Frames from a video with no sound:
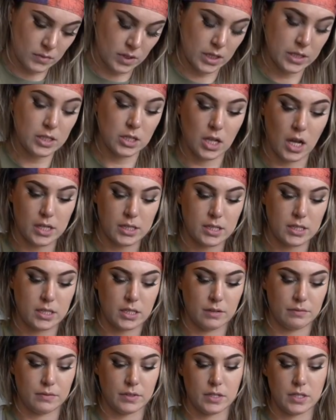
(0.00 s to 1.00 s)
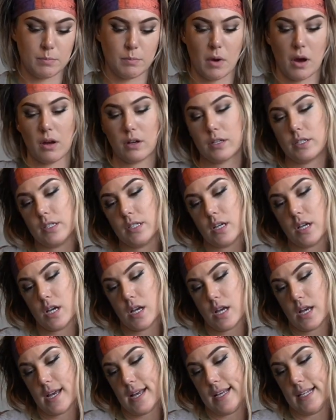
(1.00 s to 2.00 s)
There's lots of stuff in this box.
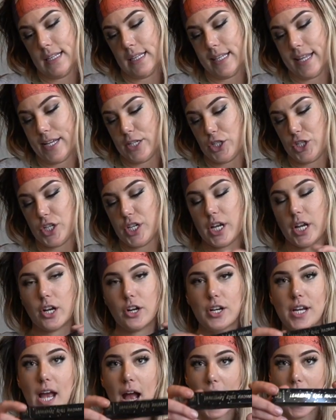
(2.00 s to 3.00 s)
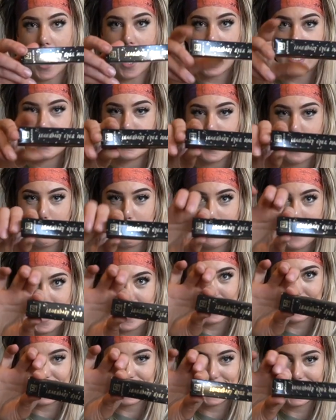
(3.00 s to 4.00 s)
Legendary Eyes
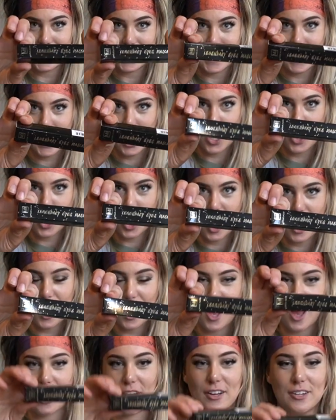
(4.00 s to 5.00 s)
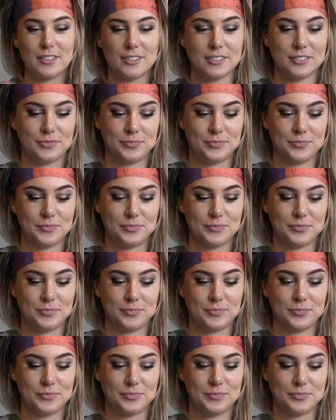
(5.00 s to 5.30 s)
Mascara.